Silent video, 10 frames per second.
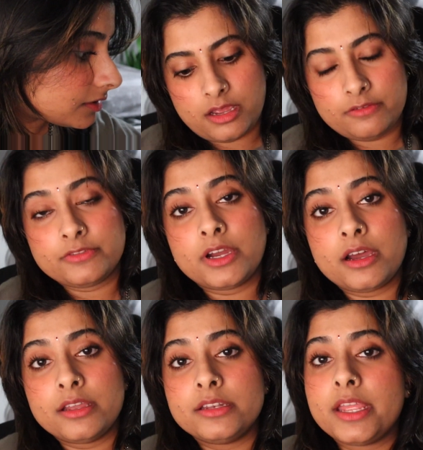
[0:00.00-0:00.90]
I've
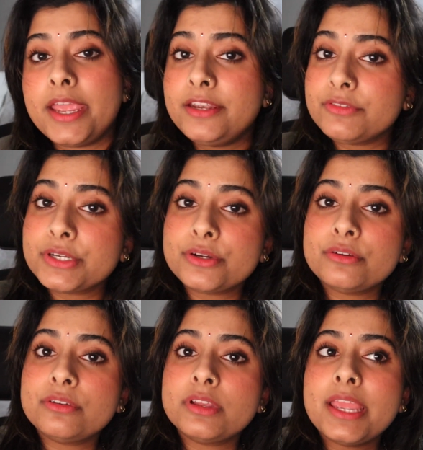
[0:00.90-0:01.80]
got Henry
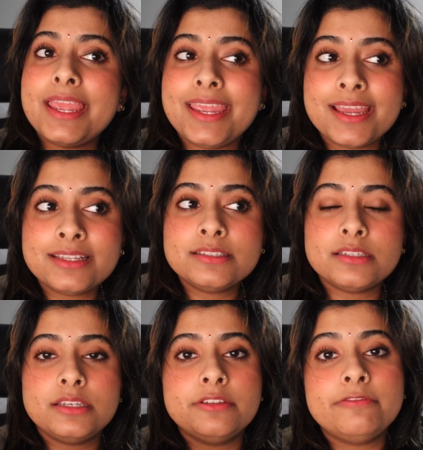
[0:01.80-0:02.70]
Girl and
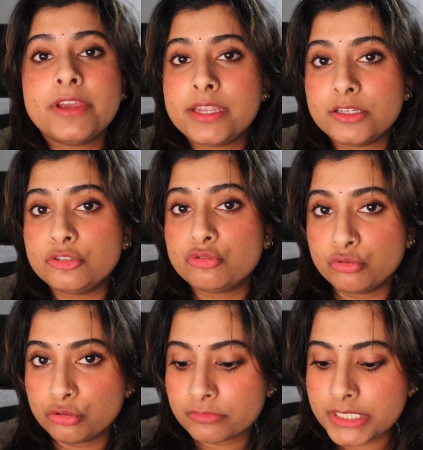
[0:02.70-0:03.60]
Nivea
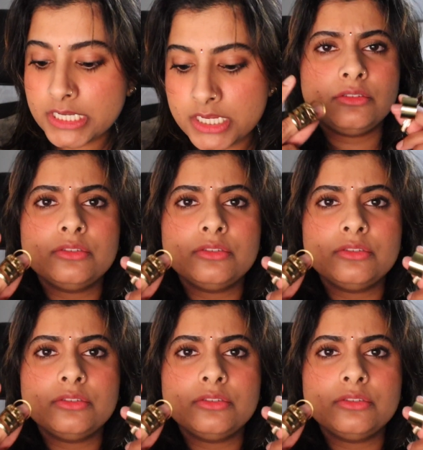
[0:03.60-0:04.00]
Jewelry.